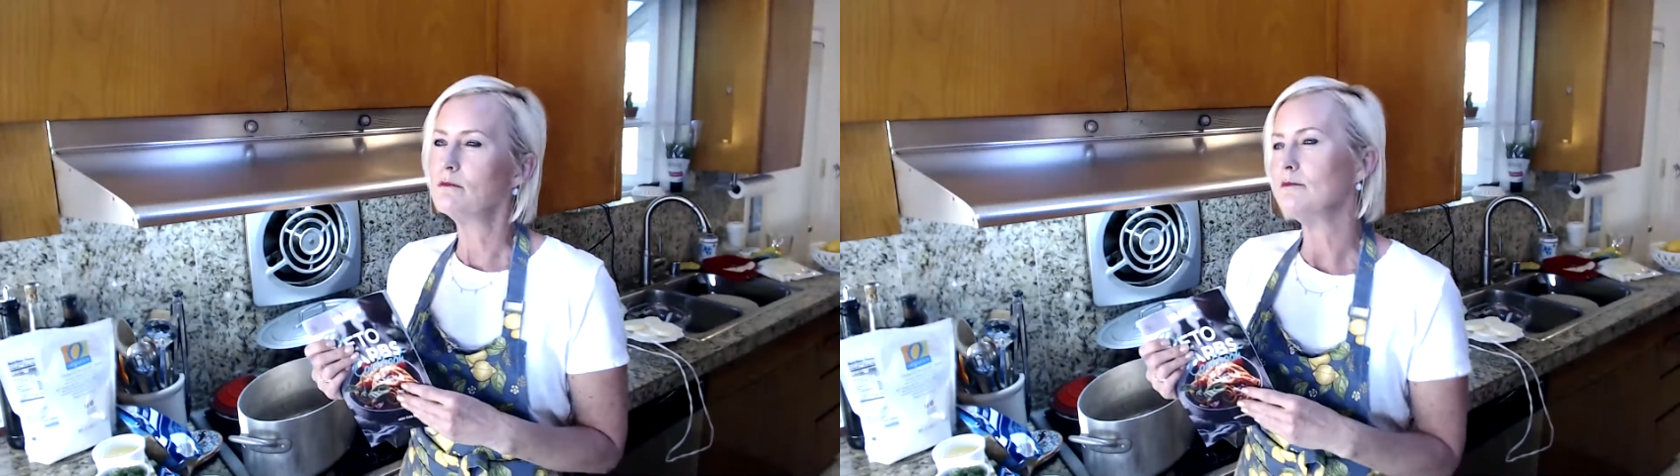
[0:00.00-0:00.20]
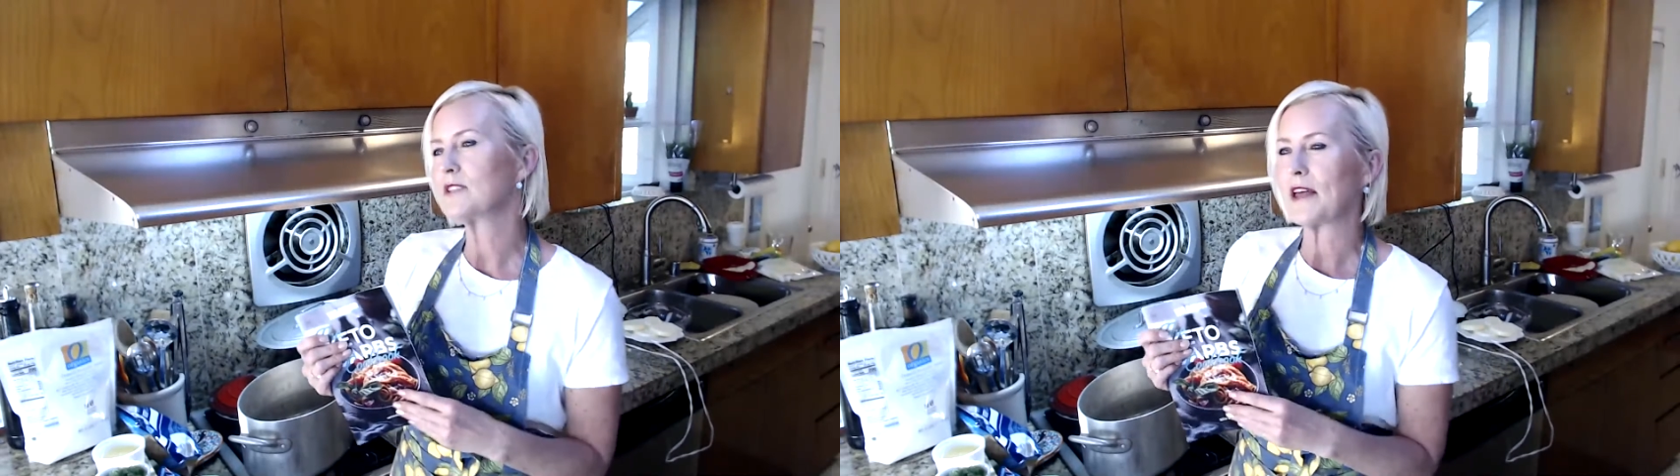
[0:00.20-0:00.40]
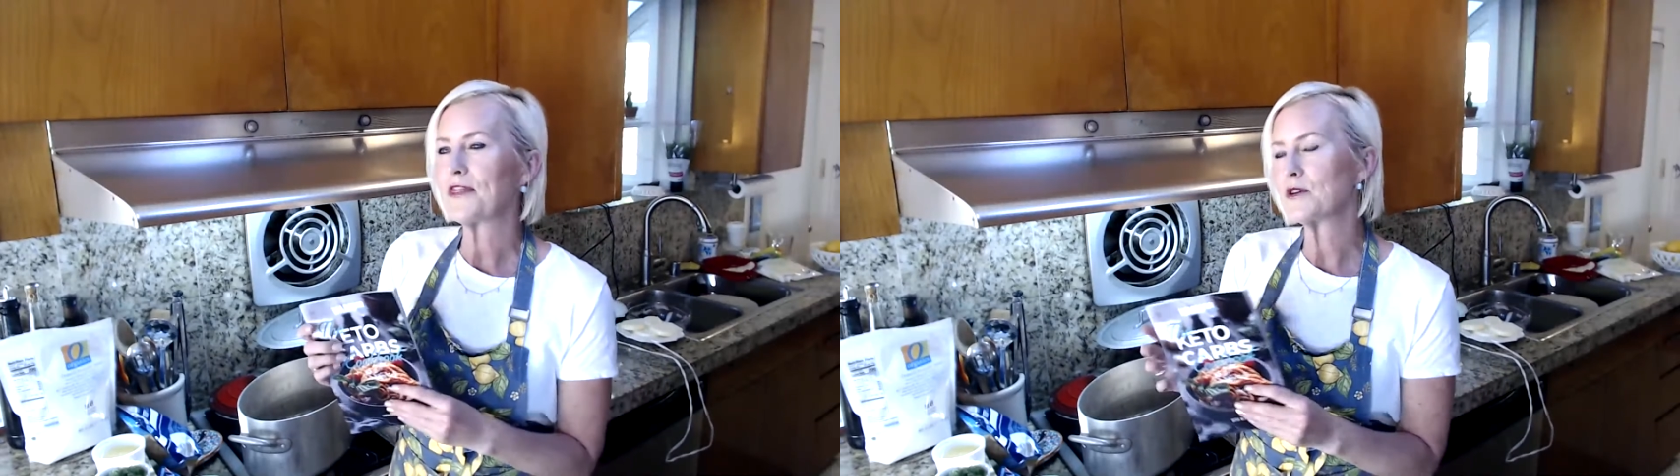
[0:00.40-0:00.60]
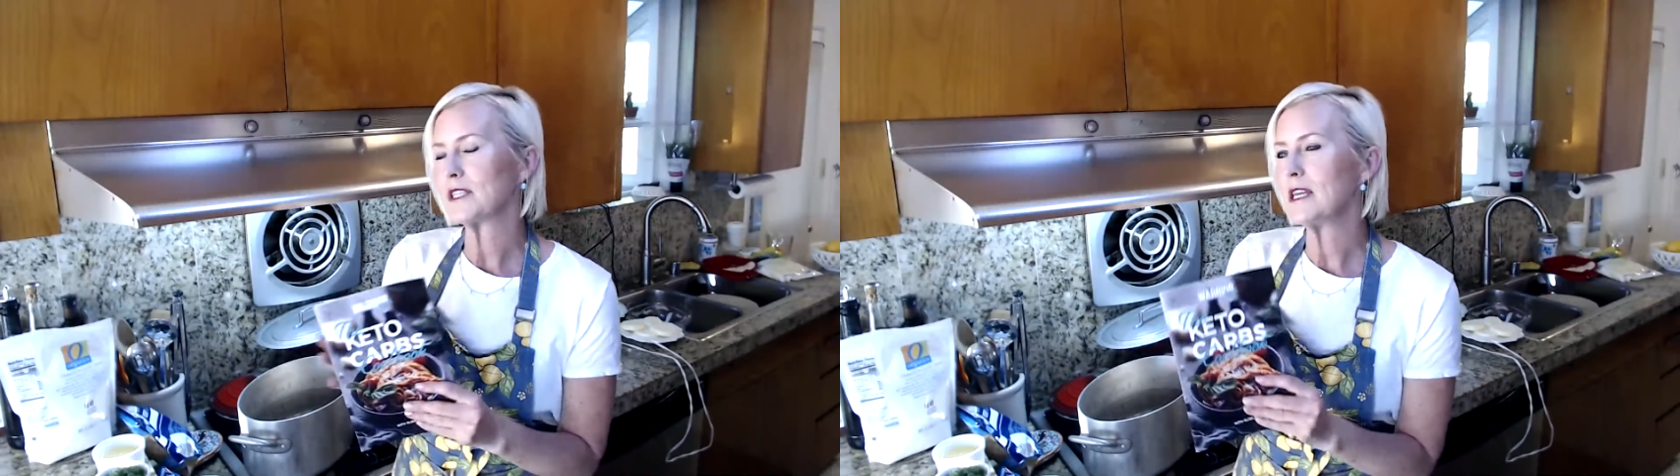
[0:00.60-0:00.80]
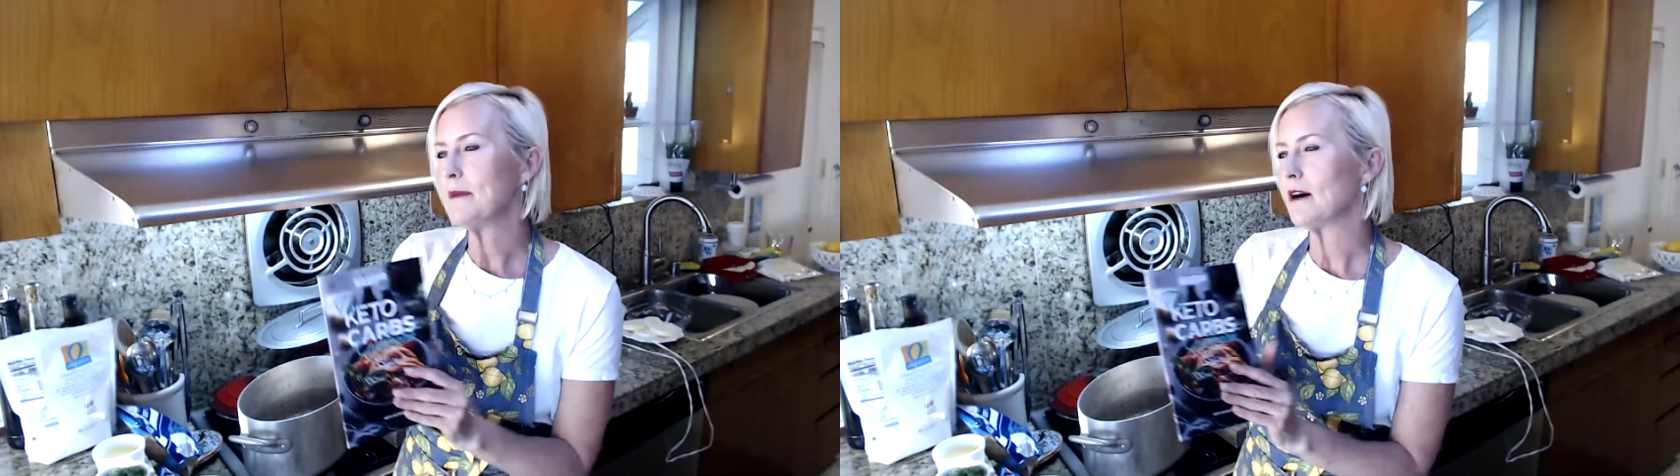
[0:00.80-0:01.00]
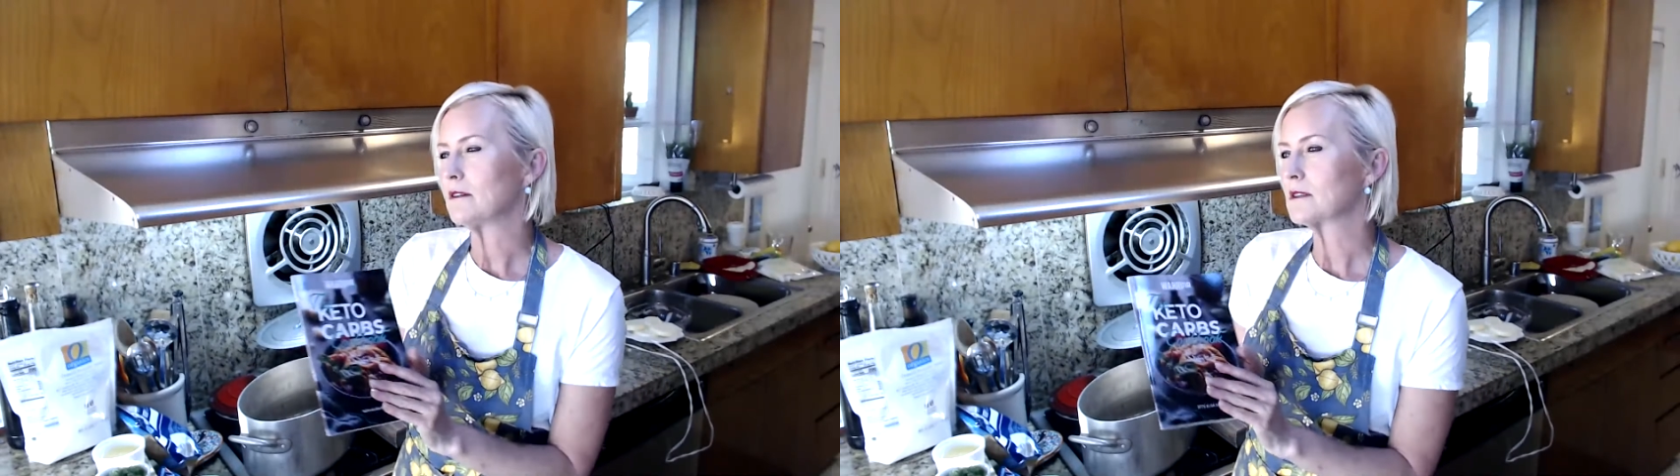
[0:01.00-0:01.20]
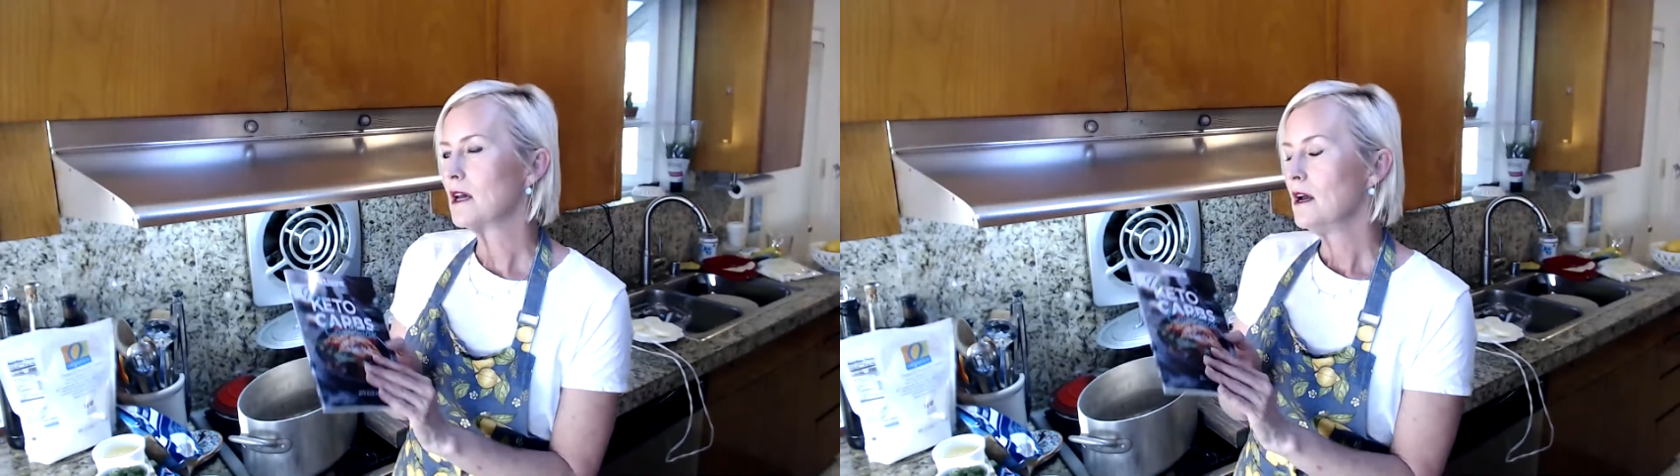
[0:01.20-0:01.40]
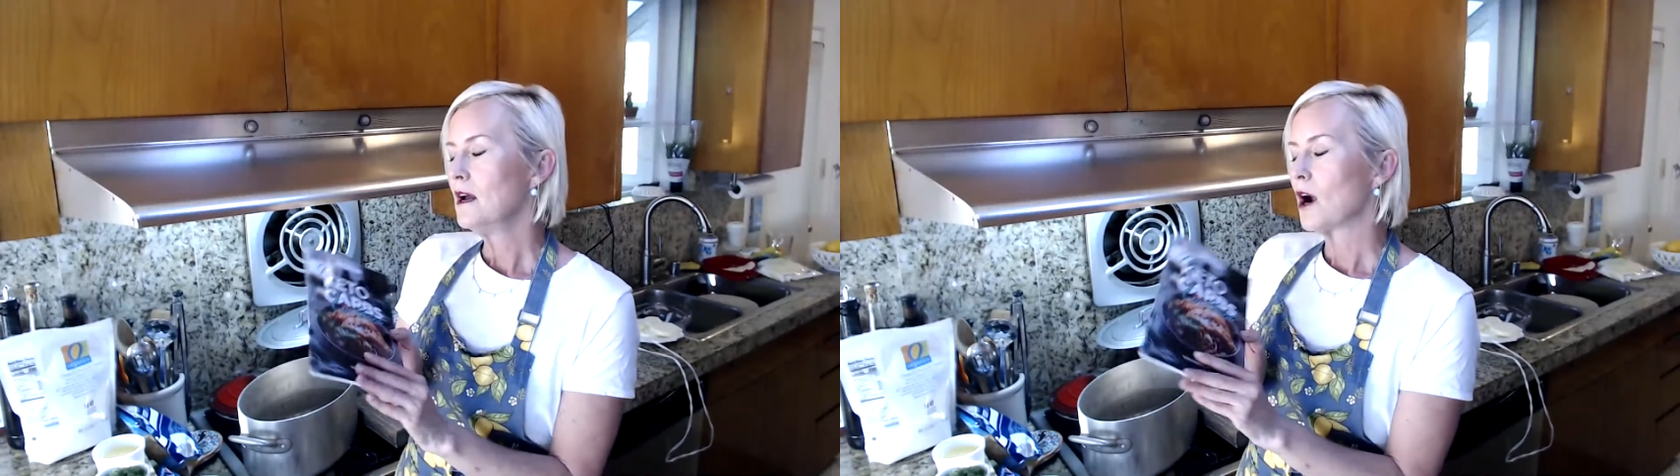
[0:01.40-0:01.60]
sent those emails
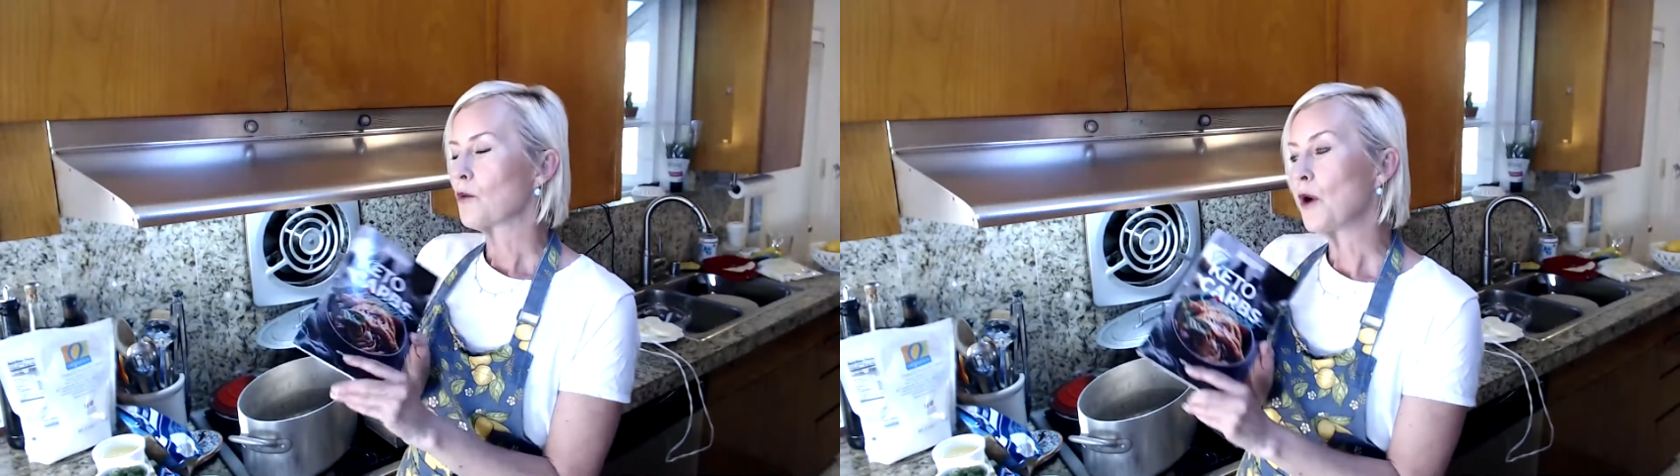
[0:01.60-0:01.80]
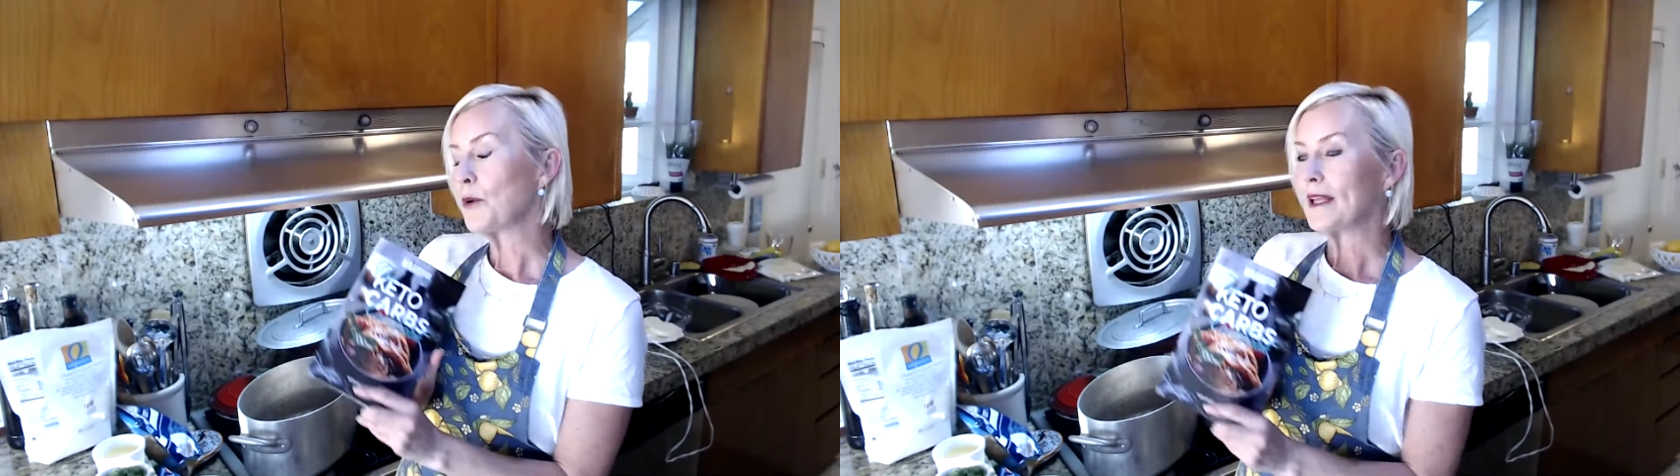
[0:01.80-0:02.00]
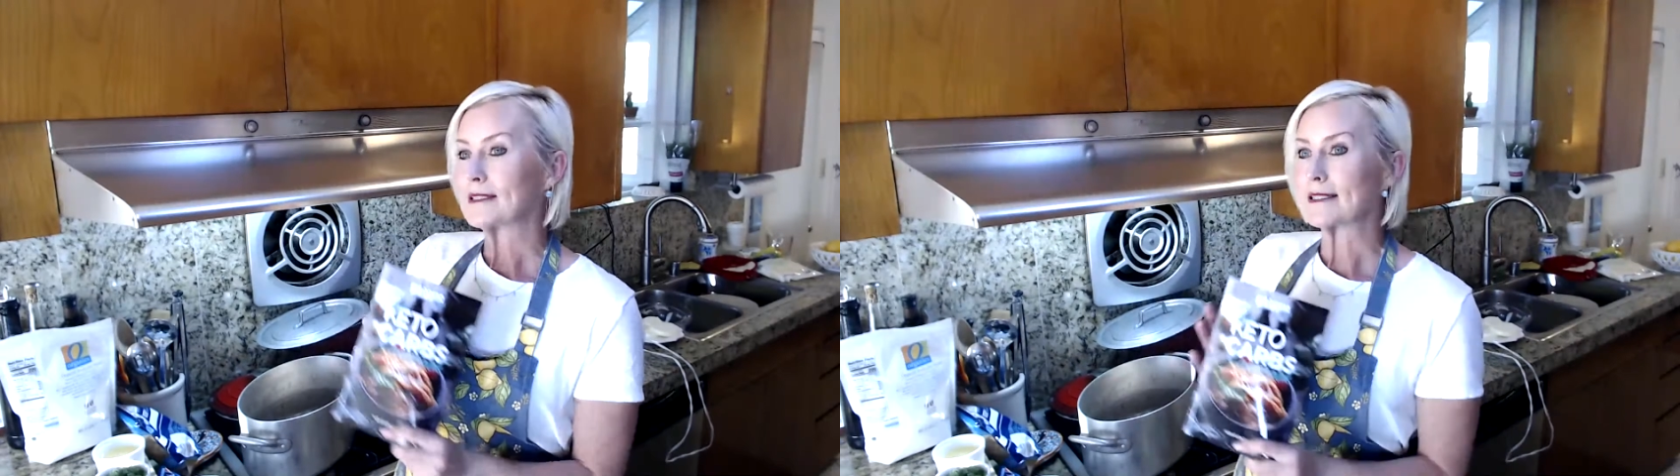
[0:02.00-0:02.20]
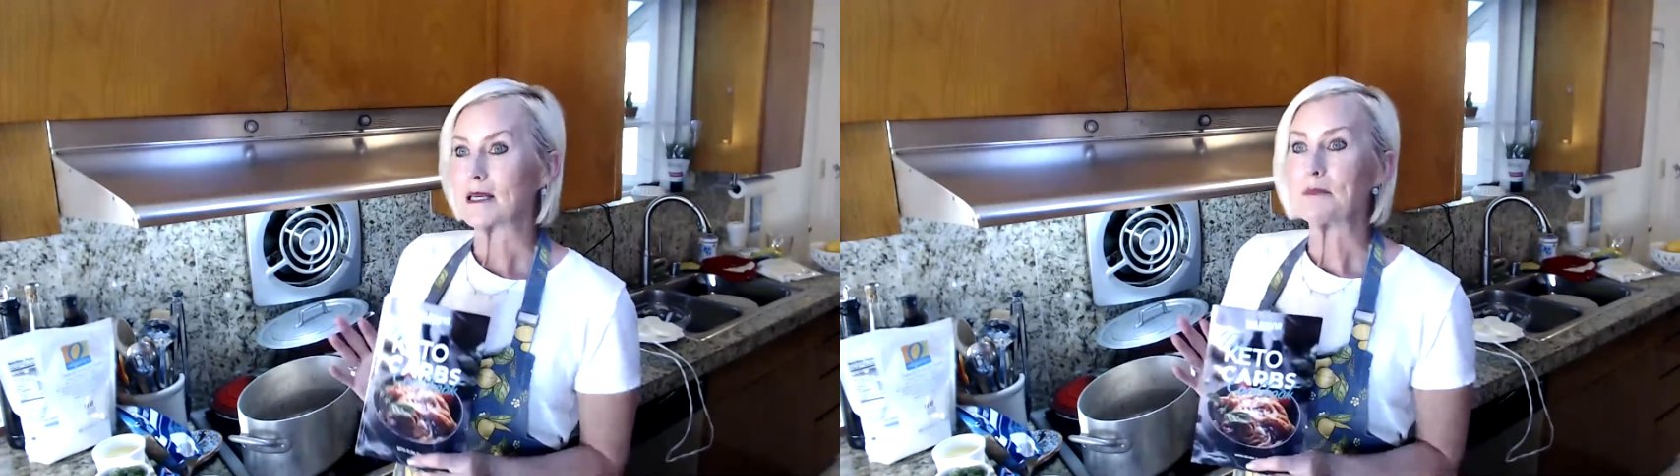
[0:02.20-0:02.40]
erroneously.